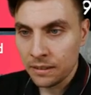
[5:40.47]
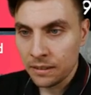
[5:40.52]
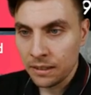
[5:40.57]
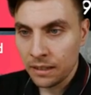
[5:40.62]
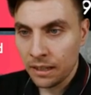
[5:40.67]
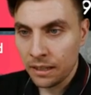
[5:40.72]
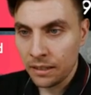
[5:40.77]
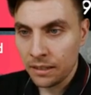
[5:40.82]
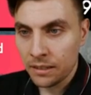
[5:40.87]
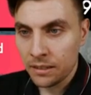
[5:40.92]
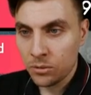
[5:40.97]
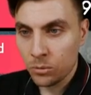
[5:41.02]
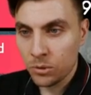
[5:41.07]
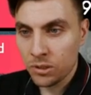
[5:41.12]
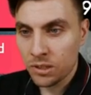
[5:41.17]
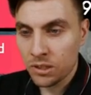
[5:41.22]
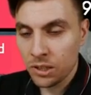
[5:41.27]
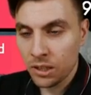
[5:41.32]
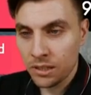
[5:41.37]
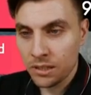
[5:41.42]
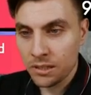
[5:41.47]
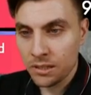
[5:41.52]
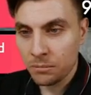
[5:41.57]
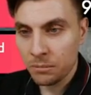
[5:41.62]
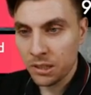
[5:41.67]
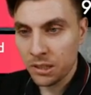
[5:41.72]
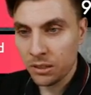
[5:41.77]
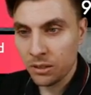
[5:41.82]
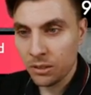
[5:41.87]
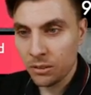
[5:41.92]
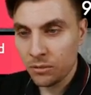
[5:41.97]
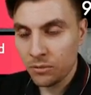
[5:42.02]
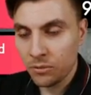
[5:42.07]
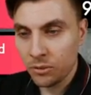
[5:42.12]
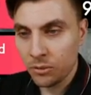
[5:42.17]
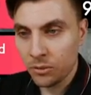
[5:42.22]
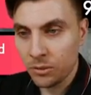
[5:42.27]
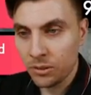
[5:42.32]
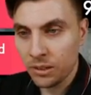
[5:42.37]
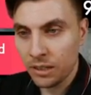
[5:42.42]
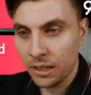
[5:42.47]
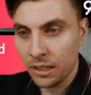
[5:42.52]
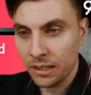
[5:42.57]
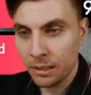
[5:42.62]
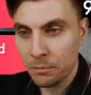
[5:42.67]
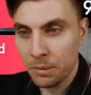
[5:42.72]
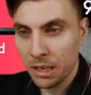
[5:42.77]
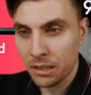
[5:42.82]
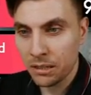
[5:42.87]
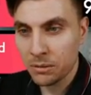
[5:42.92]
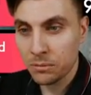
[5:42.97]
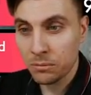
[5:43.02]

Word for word: uh, there's always a chance that we could go for like a Max